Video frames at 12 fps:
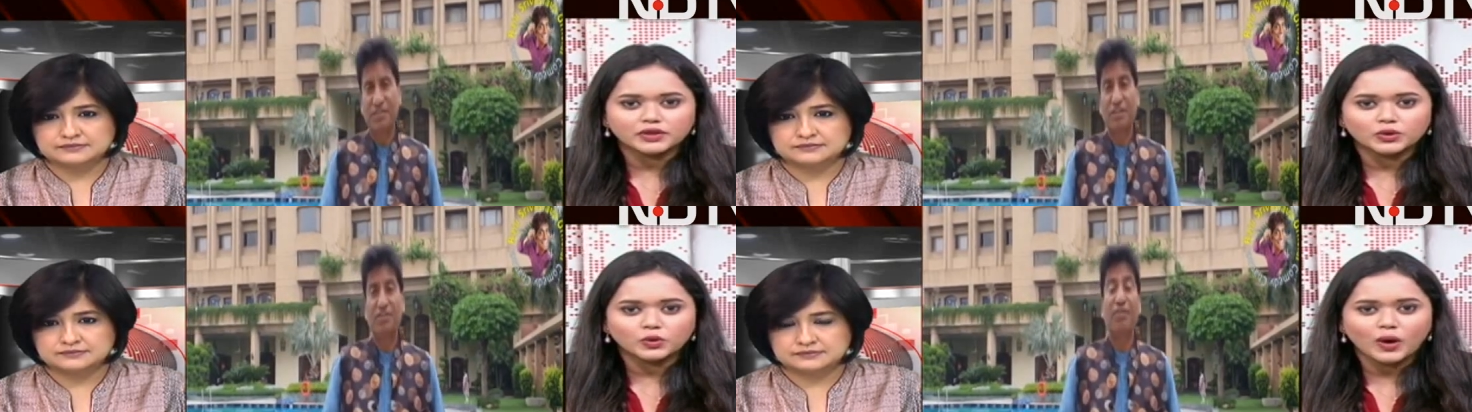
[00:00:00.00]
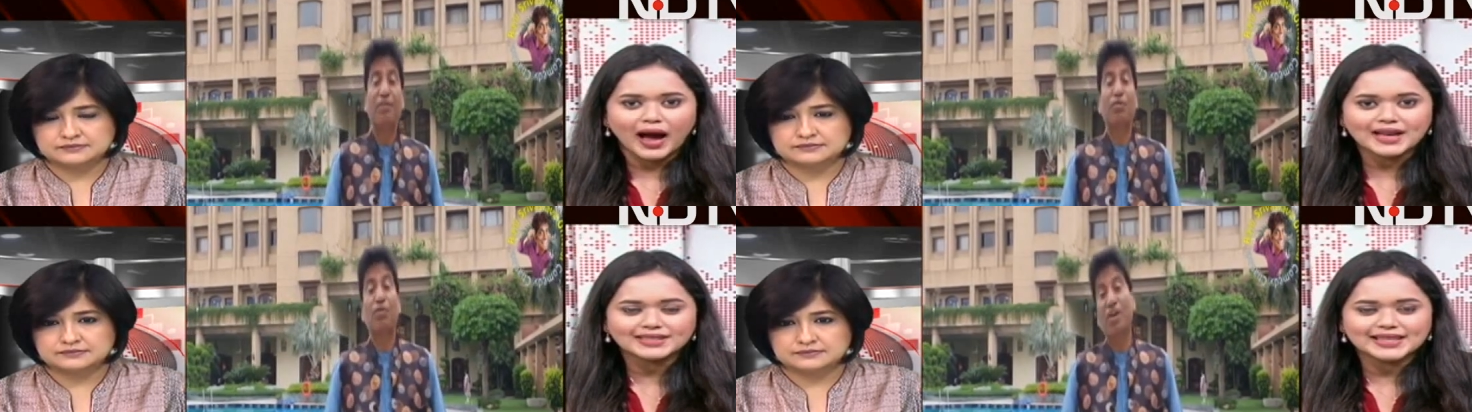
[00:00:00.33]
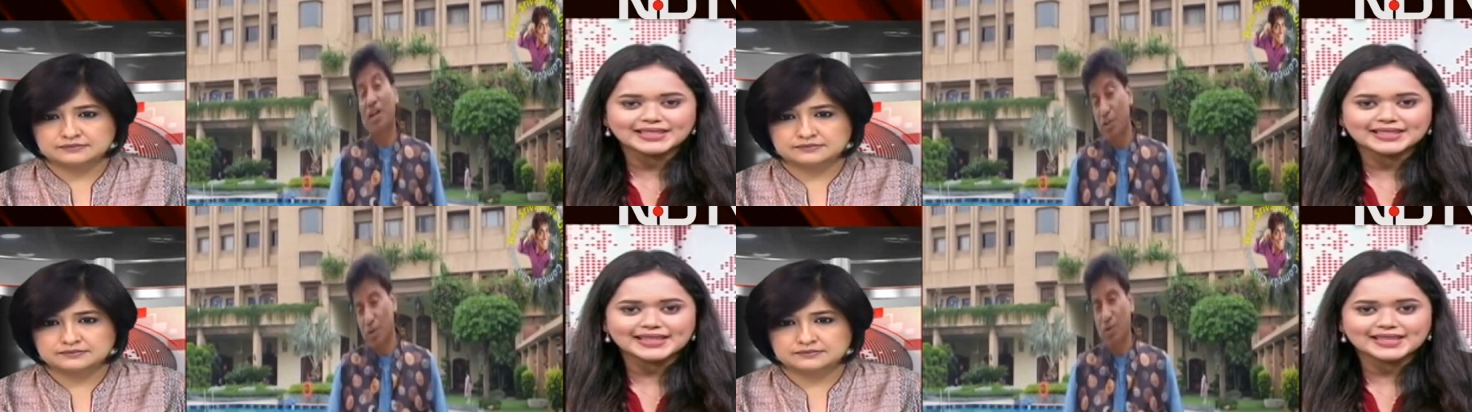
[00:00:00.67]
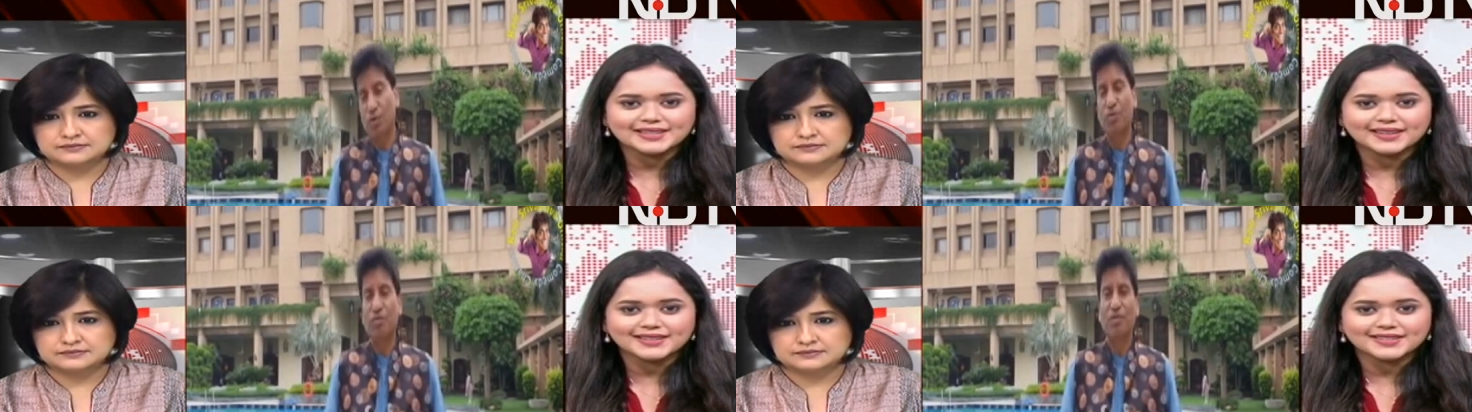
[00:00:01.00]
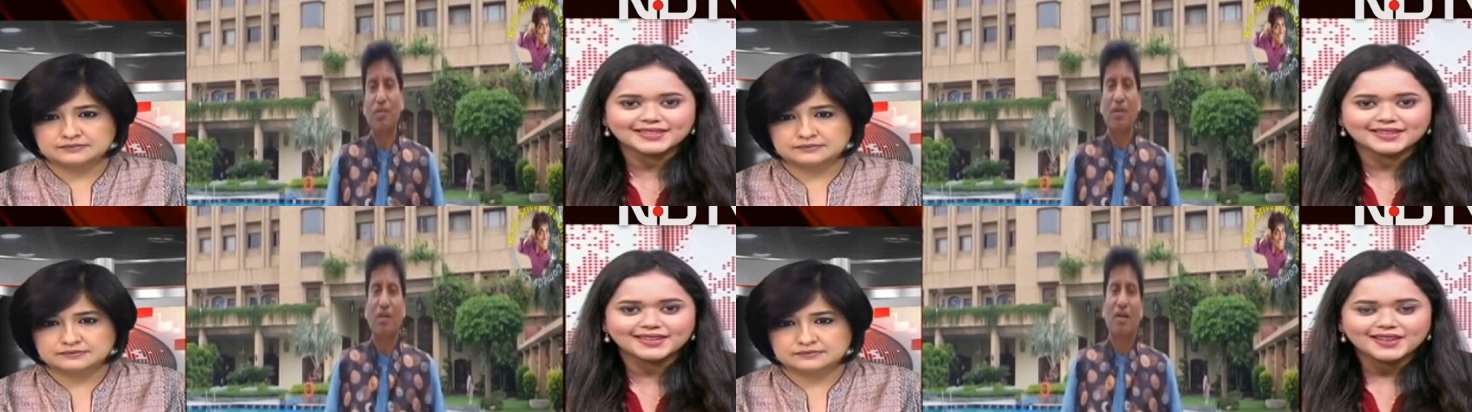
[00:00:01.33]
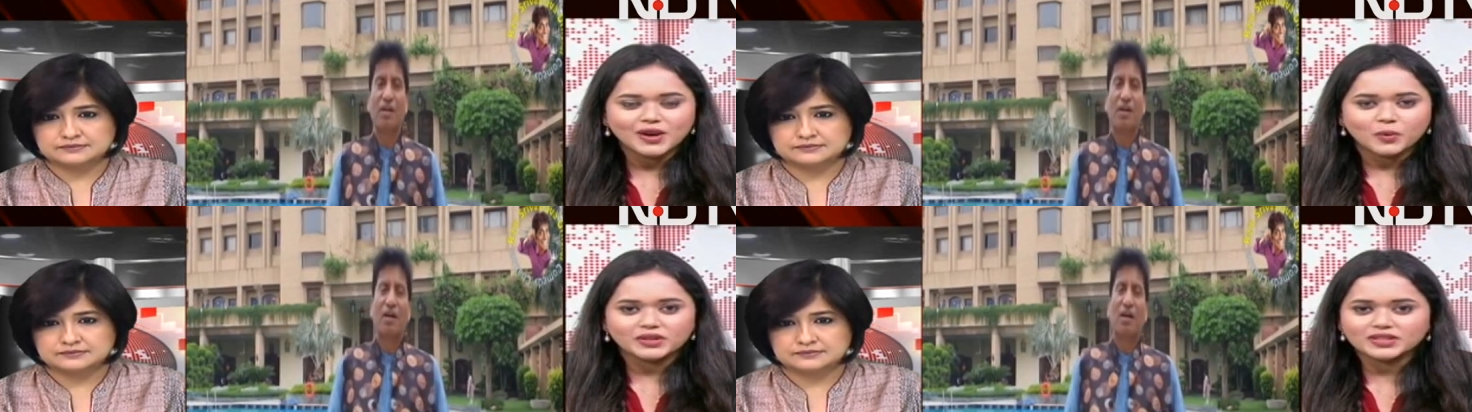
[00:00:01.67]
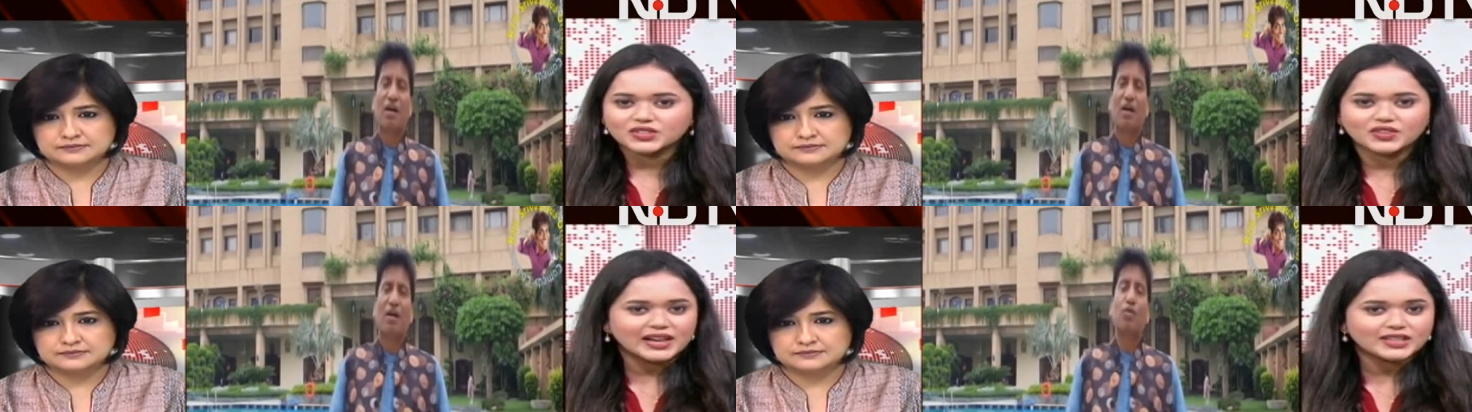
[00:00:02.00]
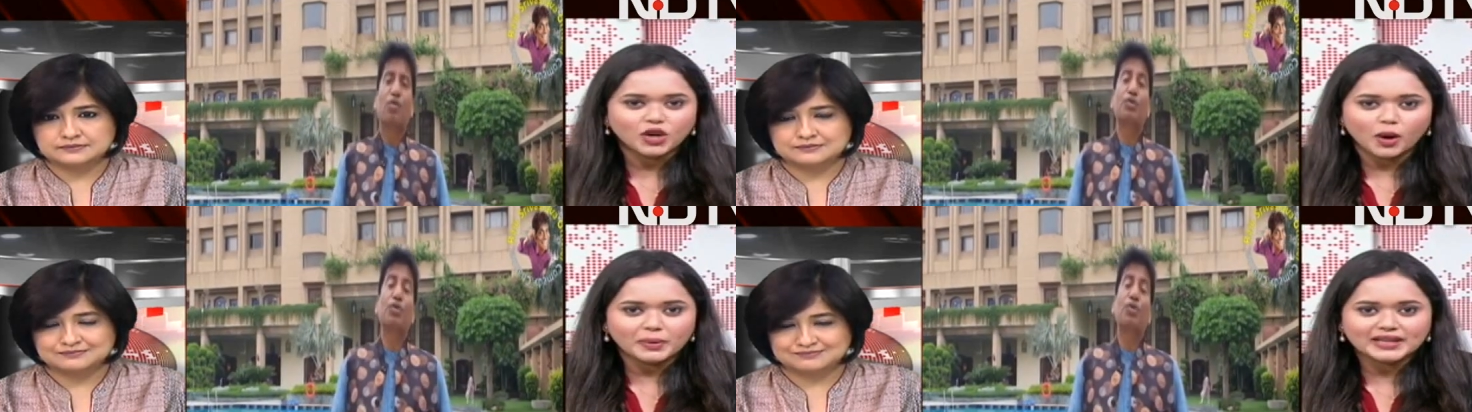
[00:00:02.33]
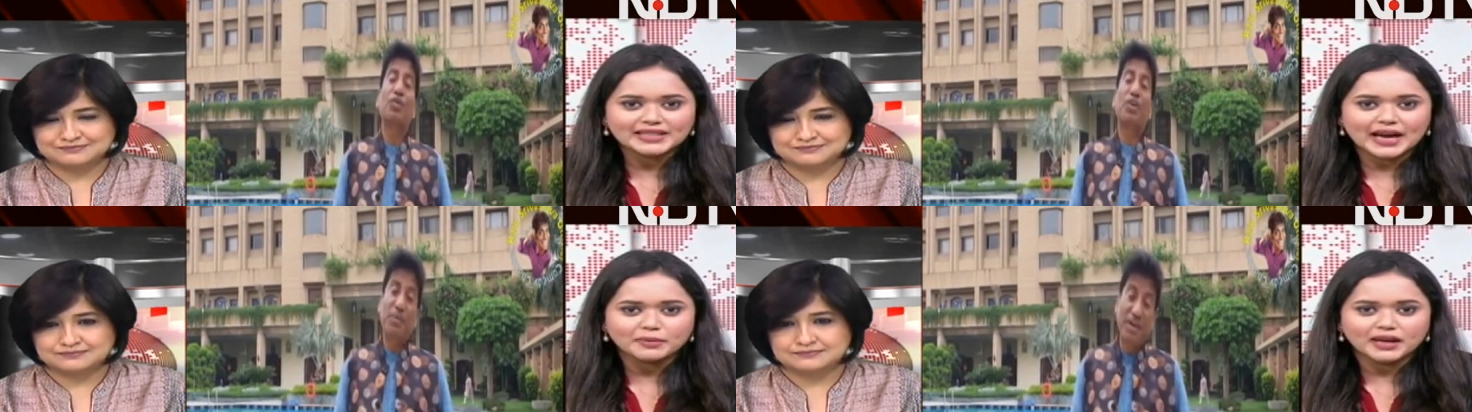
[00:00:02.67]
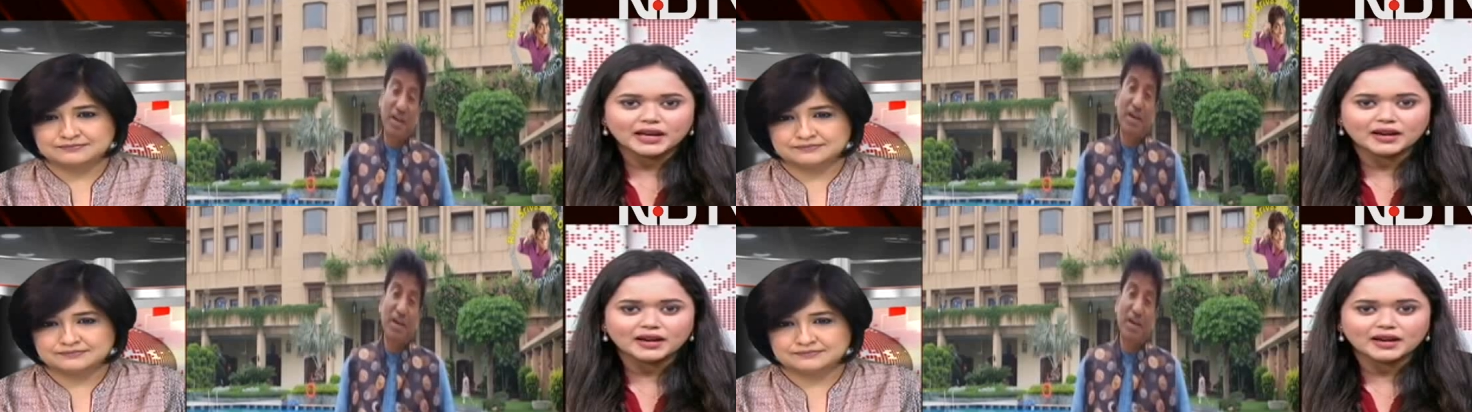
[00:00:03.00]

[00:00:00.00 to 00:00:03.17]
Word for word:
Speaker 1: who has entertained us with his great comic timing,